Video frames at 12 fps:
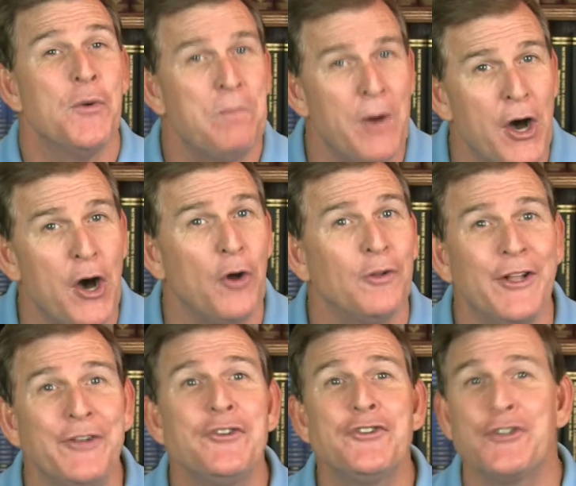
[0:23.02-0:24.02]
Paul
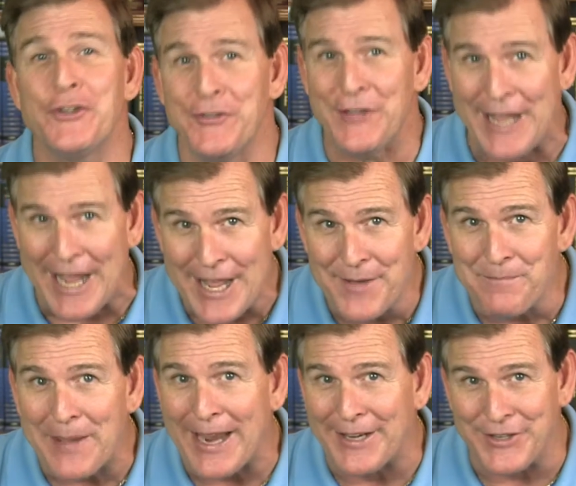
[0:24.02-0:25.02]
understood the
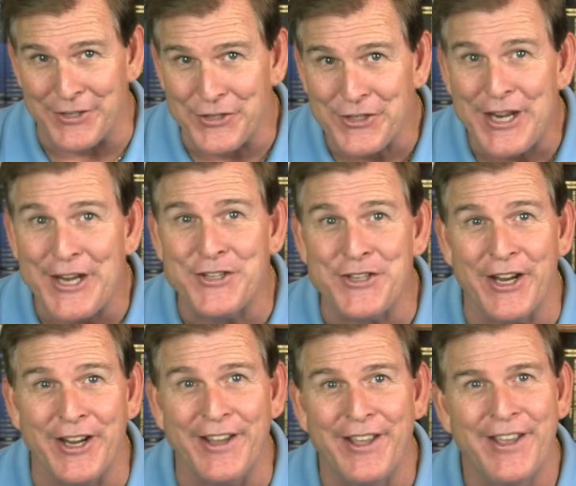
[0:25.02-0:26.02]
impact his
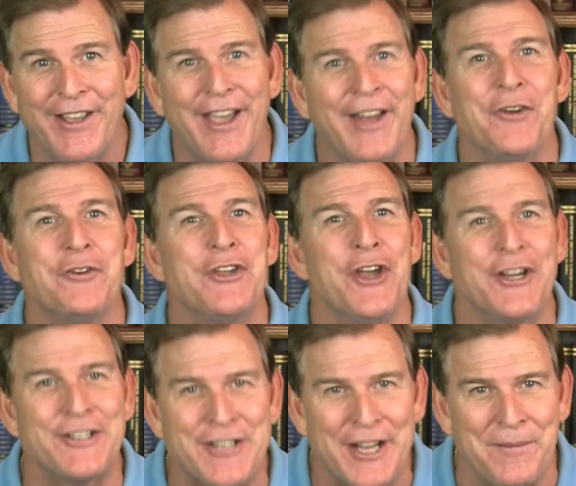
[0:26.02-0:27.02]
teaching had on young
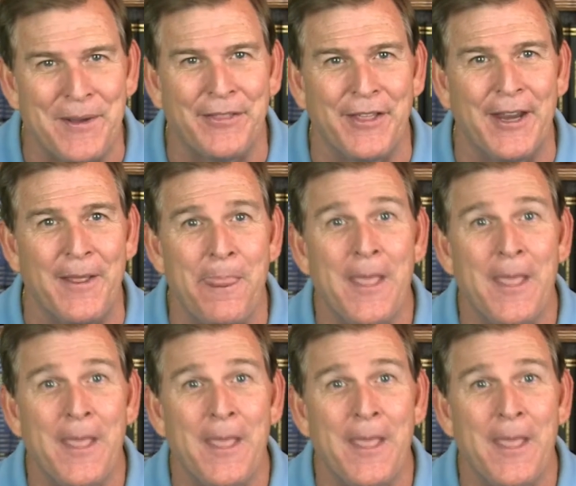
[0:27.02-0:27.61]
Timothy.